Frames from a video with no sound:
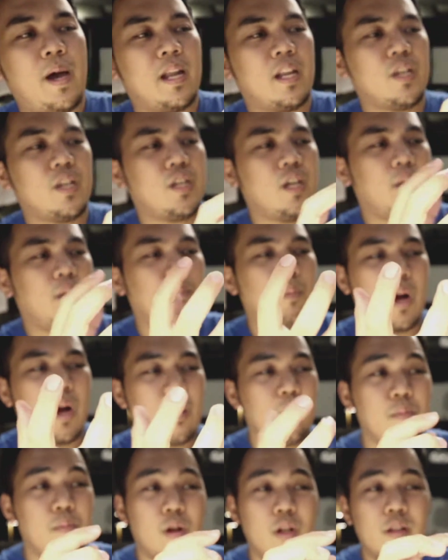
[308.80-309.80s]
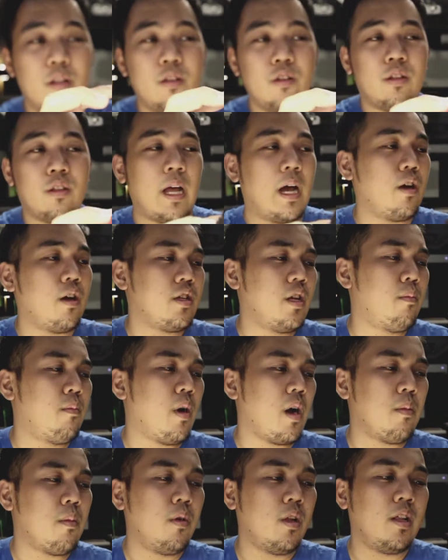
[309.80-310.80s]
para siyang marbled, yung tawag niya,
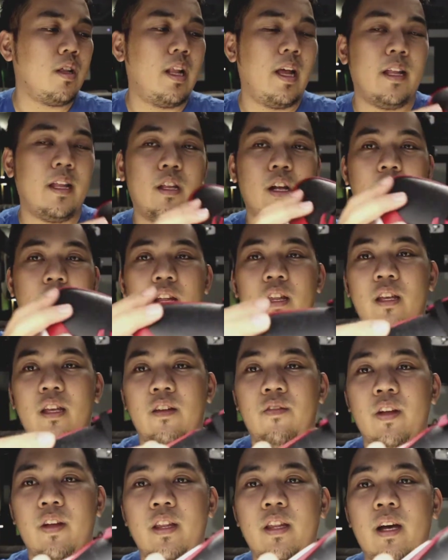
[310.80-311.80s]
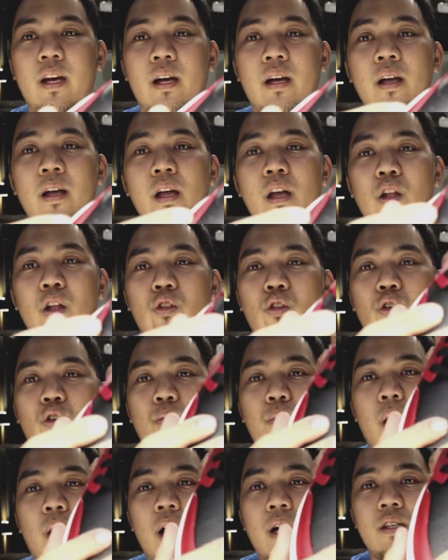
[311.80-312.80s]
marble leather, and even oh. the
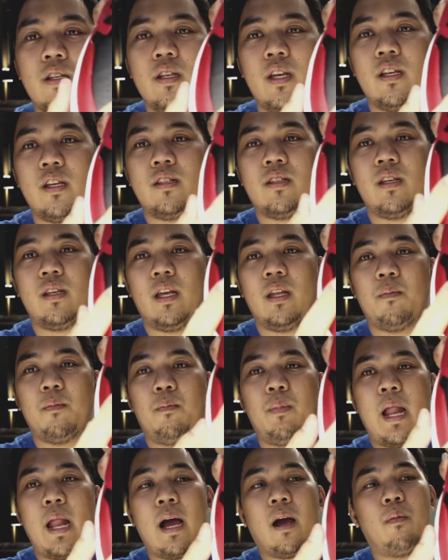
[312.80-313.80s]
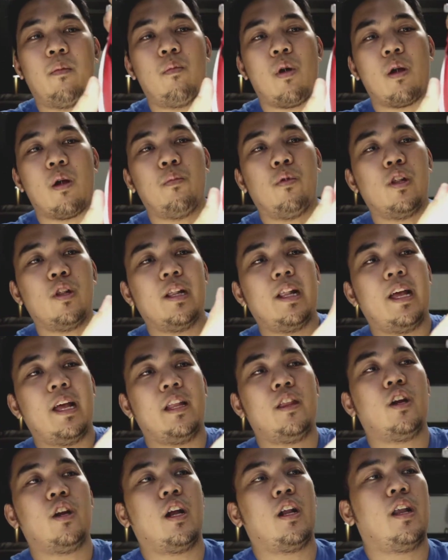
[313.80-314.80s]
toe box is in black marble
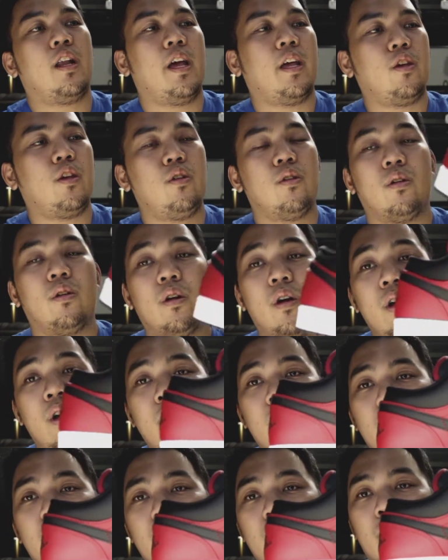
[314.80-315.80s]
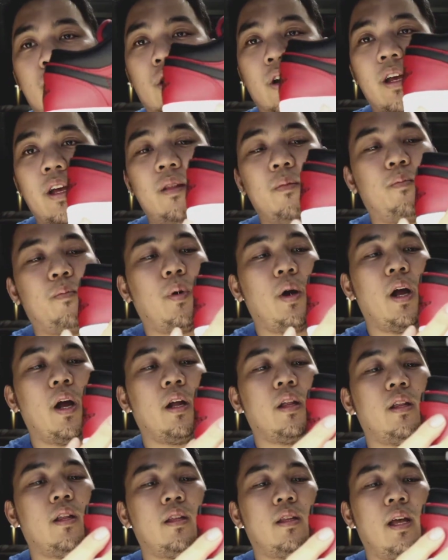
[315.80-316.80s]
leather, unlike yung yung red
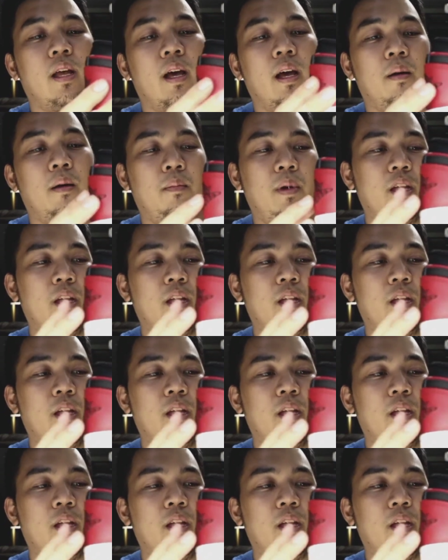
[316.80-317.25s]
part na